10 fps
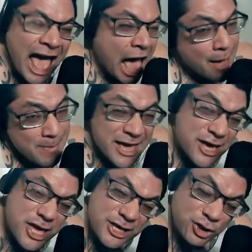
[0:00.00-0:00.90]
I'm
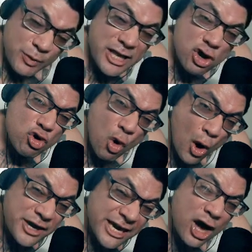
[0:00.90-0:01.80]
making these sweet little
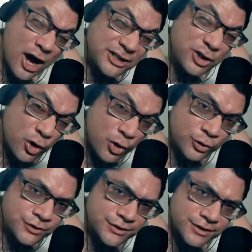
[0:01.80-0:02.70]
quirky
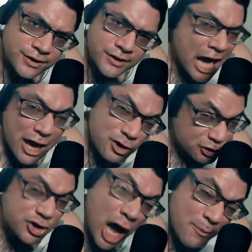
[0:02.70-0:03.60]
cartoons. I
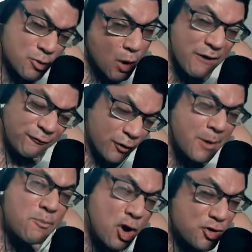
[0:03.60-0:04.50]
use copyright free
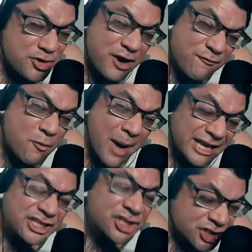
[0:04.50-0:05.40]
music for
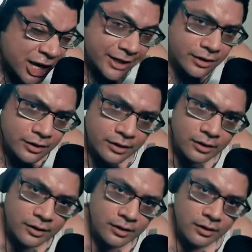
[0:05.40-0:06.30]
my shit.
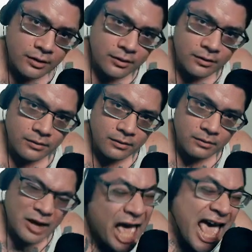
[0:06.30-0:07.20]

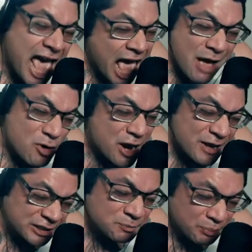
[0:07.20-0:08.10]
And ah, I'm gonna
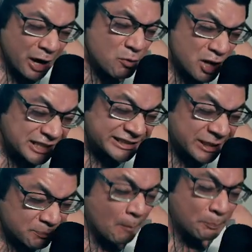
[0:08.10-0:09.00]
explain really
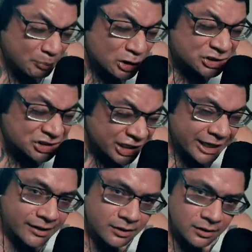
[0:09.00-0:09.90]
simple bullshit.